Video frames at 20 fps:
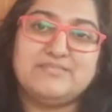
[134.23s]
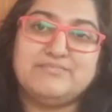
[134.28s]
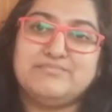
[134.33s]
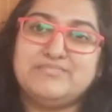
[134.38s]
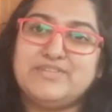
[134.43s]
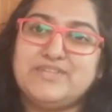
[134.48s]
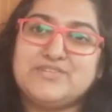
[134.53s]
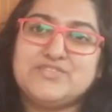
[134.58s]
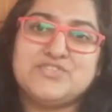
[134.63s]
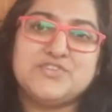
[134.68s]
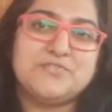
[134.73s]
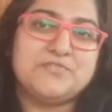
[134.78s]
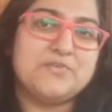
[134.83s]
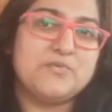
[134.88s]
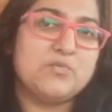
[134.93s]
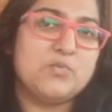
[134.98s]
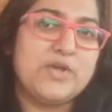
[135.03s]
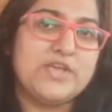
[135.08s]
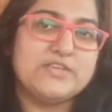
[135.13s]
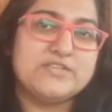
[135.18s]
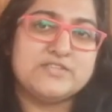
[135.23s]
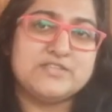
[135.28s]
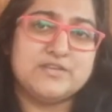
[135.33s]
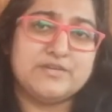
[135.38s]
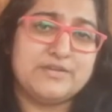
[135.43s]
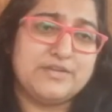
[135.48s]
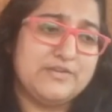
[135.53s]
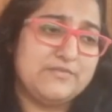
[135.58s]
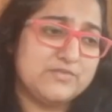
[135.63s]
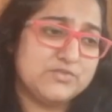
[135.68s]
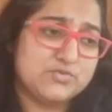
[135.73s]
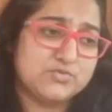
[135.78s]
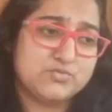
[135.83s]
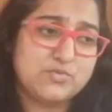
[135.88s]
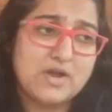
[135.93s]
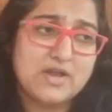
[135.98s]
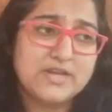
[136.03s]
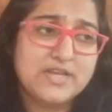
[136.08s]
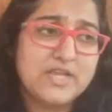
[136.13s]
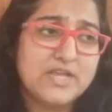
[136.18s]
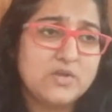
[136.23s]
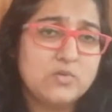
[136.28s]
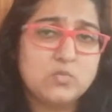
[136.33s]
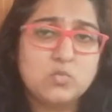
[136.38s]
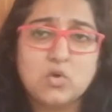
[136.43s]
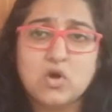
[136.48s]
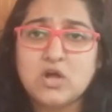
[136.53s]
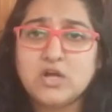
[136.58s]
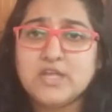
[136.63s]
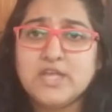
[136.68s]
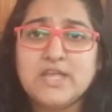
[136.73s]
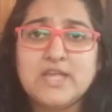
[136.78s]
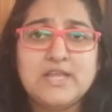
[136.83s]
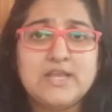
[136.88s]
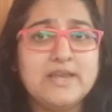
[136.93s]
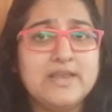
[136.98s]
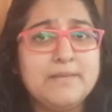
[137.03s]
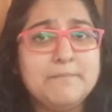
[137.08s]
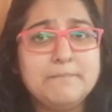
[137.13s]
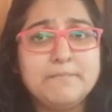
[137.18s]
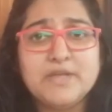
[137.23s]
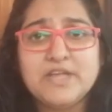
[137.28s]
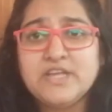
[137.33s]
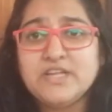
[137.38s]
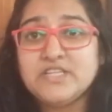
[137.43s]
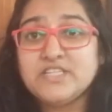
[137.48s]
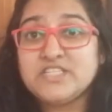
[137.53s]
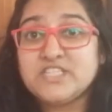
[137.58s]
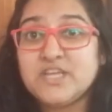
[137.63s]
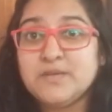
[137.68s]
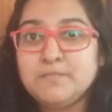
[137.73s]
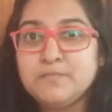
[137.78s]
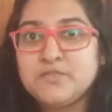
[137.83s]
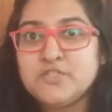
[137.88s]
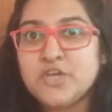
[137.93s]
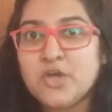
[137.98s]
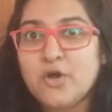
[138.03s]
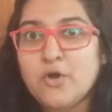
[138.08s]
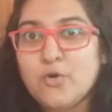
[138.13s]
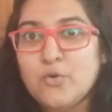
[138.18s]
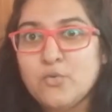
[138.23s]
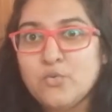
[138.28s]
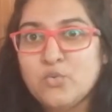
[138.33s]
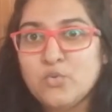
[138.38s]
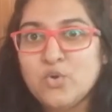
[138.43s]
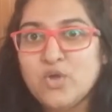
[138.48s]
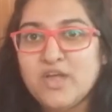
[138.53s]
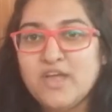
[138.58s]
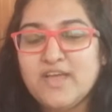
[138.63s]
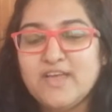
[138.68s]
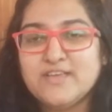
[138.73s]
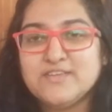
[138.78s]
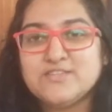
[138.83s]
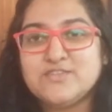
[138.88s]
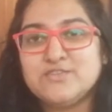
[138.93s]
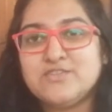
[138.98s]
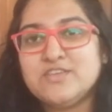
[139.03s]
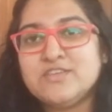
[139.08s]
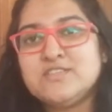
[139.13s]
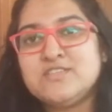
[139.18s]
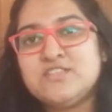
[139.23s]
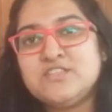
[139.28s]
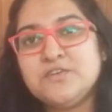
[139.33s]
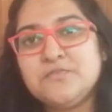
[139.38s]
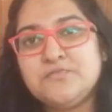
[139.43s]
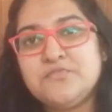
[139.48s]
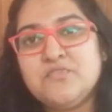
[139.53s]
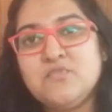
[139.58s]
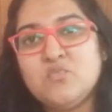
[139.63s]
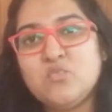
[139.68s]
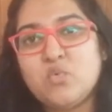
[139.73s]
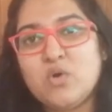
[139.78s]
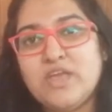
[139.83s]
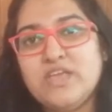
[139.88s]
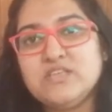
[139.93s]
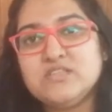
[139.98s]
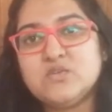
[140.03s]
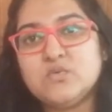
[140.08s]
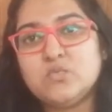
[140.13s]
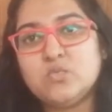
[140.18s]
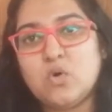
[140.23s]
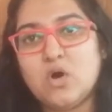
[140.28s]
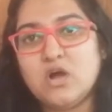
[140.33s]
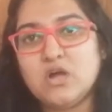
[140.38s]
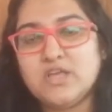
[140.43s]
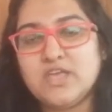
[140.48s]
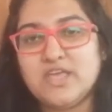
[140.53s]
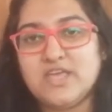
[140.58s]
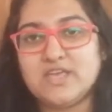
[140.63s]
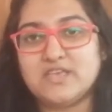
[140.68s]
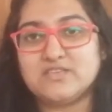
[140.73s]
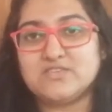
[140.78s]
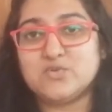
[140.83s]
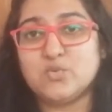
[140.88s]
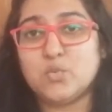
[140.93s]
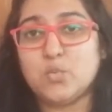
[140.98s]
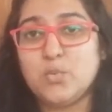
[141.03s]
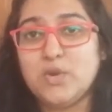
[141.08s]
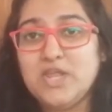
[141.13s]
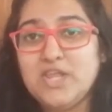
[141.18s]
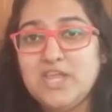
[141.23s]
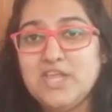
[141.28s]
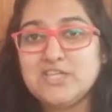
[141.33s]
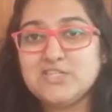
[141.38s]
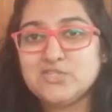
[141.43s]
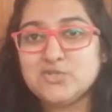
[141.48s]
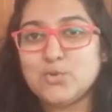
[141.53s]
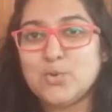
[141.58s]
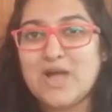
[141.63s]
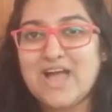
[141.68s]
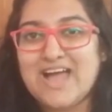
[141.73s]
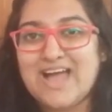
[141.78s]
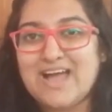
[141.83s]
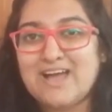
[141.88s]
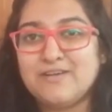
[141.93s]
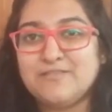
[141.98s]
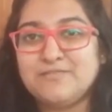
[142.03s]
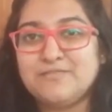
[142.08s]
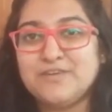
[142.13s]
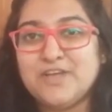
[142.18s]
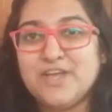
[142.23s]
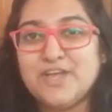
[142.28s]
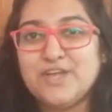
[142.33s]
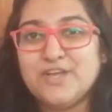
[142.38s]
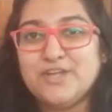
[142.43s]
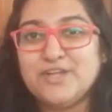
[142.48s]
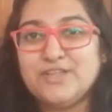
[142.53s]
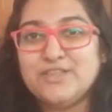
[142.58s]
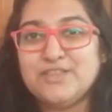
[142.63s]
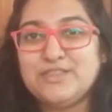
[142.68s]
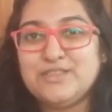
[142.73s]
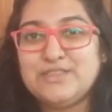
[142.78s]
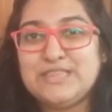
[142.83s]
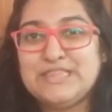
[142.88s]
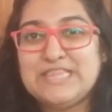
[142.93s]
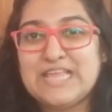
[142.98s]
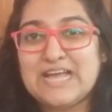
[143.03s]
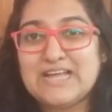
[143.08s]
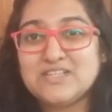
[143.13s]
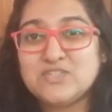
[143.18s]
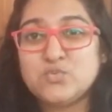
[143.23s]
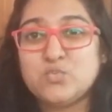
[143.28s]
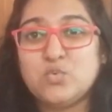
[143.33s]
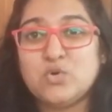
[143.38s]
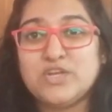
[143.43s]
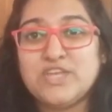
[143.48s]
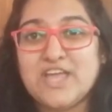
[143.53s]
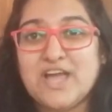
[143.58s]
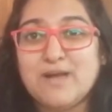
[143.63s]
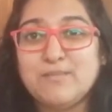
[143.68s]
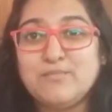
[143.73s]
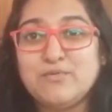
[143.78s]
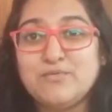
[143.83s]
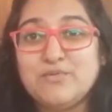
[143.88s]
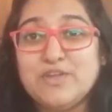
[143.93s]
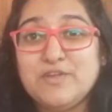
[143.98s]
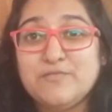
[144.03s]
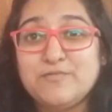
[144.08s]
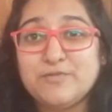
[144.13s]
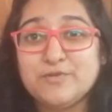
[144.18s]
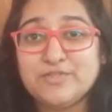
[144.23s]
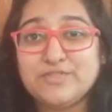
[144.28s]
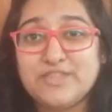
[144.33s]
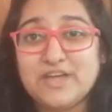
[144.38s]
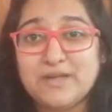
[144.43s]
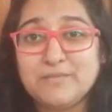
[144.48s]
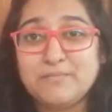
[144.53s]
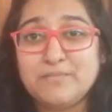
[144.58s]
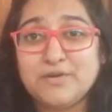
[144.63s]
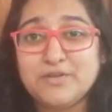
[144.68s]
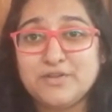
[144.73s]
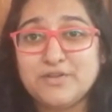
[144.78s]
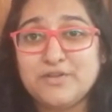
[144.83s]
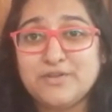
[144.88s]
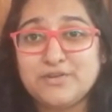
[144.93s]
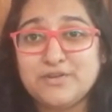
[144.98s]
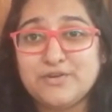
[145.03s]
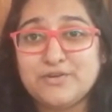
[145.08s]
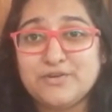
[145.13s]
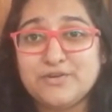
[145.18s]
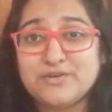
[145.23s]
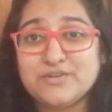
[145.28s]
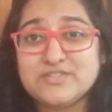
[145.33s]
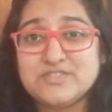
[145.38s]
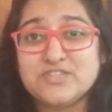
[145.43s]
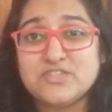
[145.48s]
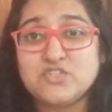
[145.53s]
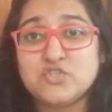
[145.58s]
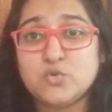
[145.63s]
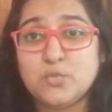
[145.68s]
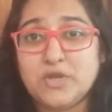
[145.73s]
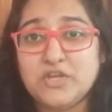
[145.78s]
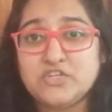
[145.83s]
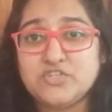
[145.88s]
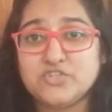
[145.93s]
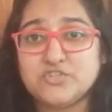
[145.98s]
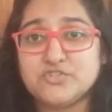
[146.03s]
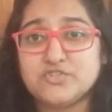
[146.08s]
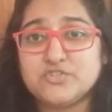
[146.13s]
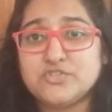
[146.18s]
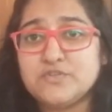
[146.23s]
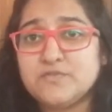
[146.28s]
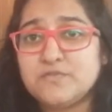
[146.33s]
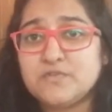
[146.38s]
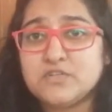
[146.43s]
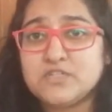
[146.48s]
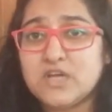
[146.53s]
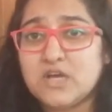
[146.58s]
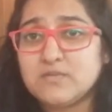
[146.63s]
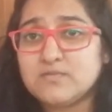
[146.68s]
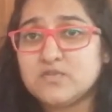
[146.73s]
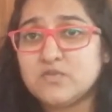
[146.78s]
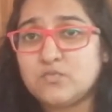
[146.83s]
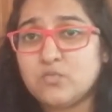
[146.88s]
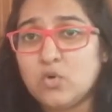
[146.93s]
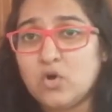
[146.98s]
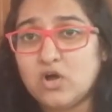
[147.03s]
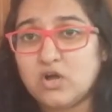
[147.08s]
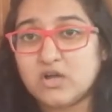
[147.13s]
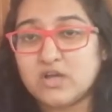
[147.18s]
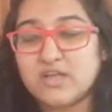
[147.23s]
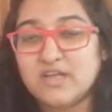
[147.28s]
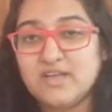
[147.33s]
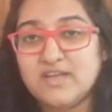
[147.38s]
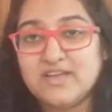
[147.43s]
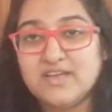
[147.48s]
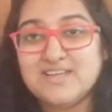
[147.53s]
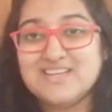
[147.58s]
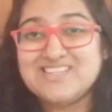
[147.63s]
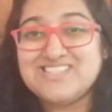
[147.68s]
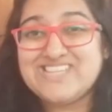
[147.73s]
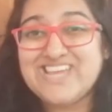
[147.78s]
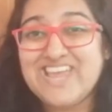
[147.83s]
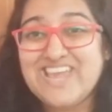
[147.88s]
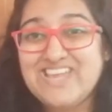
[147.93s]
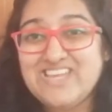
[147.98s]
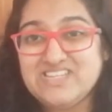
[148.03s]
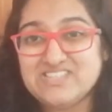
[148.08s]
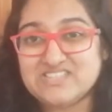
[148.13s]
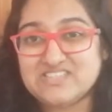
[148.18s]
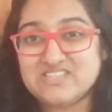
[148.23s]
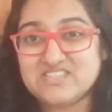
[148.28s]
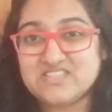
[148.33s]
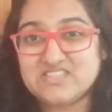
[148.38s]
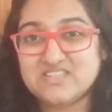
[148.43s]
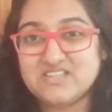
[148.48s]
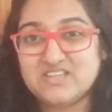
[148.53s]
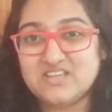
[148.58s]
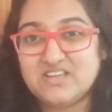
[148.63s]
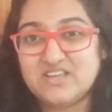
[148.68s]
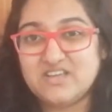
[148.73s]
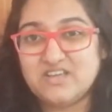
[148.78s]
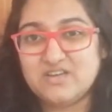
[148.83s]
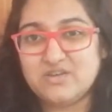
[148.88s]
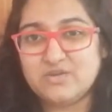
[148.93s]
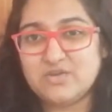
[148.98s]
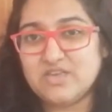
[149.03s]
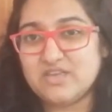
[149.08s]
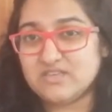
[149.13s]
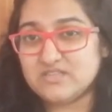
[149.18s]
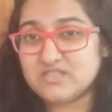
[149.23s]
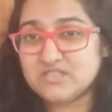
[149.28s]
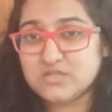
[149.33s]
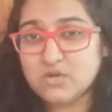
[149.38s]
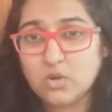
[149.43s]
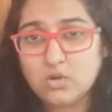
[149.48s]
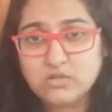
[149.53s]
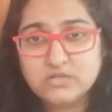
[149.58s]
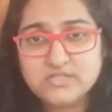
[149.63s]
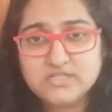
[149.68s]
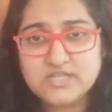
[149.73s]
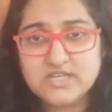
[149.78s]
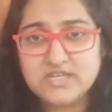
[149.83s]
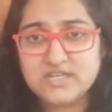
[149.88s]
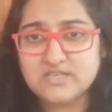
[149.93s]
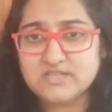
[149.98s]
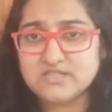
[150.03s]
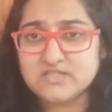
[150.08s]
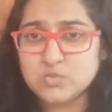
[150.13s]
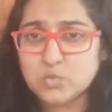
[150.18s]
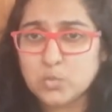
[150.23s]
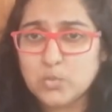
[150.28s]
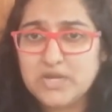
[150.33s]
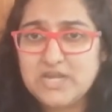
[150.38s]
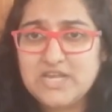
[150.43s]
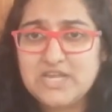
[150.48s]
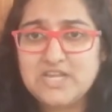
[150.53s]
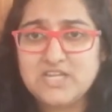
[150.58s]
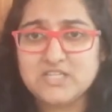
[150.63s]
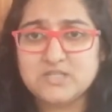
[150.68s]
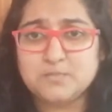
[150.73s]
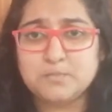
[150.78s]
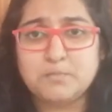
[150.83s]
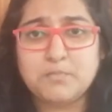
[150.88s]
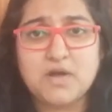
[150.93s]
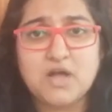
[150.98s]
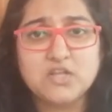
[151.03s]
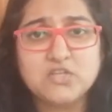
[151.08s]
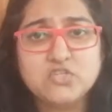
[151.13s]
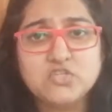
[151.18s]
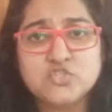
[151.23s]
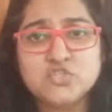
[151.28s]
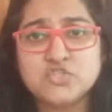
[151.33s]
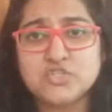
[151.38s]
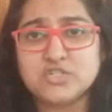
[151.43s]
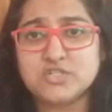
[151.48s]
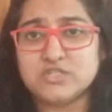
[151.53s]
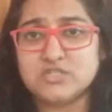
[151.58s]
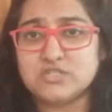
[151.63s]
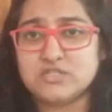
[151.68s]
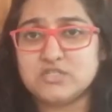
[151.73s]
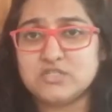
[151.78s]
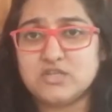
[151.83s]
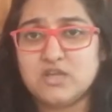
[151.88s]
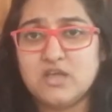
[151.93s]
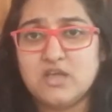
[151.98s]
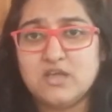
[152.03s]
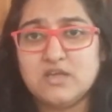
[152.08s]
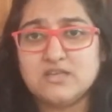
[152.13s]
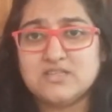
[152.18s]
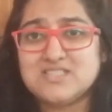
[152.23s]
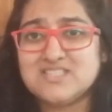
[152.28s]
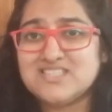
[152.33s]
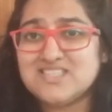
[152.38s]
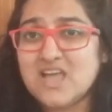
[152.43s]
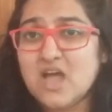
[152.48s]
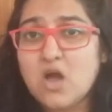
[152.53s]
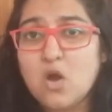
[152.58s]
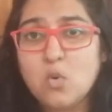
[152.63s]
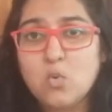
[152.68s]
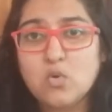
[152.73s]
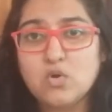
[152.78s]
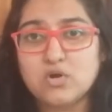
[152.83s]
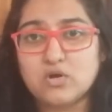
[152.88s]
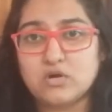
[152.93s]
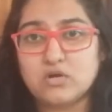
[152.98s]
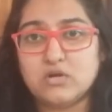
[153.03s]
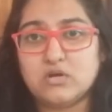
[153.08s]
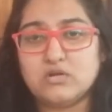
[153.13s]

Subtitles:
There's different ways. He was running, walking, limping, tiptoe. So there's different ways of walking. So we need to have that vocabulary for that particular situation. So different types of walk. Taste, okay, salty, sweet, pungent, sour.